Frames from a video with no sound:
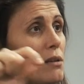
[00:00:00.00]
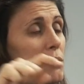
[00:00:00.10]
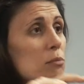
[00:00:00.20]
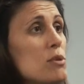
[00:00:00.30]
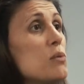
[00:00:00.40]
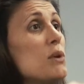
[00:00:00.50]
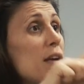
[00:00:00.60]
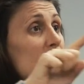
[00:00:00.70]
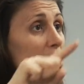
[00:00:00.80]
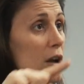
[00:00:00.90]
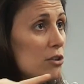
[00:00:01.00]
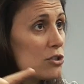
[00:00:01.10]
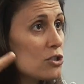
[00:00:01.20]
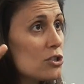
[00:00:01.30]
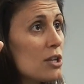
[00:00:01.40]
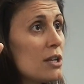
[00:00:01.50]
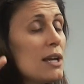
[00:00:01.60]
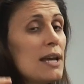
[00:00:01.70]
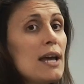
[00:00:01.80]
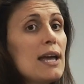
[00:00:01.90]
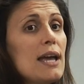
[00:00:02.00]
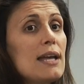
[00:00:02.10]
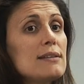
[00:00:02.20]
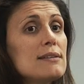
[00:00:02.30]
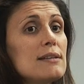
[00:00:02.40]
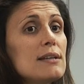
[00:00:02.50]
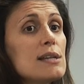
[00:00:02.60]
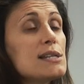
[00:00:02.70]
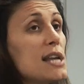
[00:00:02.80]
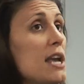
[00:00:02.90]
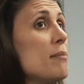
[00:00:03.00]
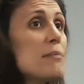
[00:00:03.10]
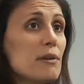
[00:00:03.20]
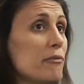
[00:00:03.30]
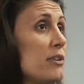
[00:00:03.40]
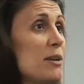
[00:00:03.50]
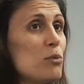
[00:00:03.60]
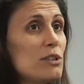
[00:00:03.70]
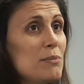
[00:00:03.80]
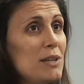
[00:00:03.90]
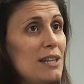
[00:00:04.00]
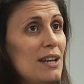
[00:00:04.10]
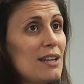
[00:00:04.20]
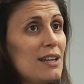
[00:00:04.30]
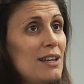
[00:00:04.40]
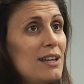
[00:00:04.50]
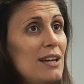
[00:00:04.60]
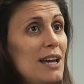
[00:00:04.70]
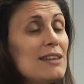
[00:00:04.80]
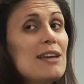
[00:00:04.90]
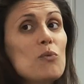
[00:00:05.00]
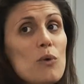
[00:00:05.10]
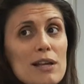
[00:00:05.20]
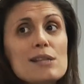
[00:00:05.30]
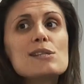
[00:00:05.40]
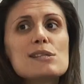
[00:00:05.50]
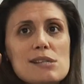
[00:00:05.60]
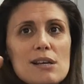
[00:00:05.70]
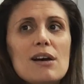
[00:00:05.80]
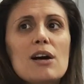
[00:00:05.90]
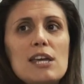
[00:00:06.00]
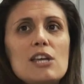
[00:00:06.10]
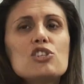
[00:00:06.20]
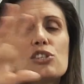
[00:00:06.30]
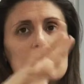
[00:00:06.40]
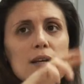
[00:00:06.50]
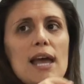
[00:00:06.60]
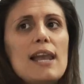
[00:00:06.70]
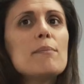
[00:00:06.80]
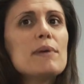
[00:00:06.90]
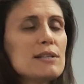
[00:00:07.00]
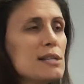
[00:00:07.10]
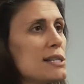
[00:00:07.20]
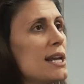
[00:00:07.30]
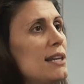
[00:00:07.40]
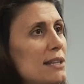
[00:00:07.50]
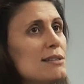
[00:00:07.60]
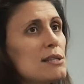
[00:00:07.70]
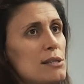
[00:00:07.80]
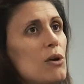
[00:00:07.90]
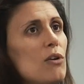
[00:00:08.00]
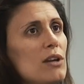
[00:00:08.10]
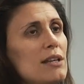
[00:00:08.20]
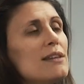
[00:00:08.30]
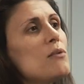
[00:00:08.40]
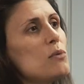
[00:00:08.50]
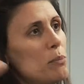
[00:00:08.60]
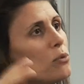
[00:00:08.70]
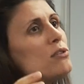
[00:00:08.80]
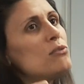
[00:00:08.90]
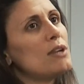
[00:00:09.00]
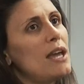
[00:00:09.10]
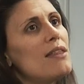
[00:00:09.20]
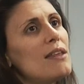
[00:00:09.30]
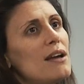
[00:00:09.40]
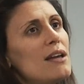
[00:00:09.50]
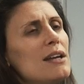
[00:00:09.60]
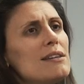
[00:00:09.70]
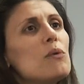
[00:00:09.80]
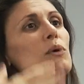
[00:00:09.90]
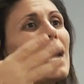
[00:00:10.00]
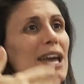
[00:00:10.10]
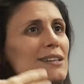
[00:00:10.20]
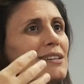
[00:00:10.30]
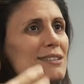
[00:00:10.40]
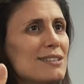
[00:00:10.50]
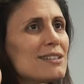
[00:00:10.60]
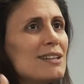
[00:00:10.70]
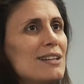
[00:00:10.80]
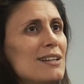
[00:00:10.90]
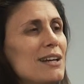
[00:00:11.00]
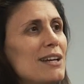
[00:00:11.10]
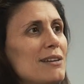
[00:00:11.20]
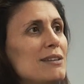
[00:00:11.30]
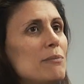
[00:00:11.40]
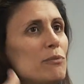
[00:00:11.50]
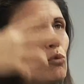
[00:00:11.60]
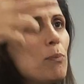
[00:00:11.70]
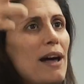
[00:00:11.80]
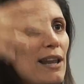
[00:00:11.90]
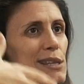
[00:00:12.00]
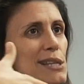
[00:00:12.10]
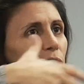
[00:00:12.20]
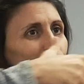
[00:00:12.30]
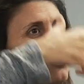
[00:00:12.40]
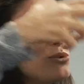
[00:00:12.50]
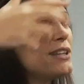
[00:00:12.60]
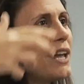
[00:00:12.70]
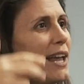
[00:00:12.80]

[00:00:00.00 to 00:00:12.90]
The music will have an arch, and same the multimedia. And then once each element is telling the story, then we put together, and then we edit to balance out all the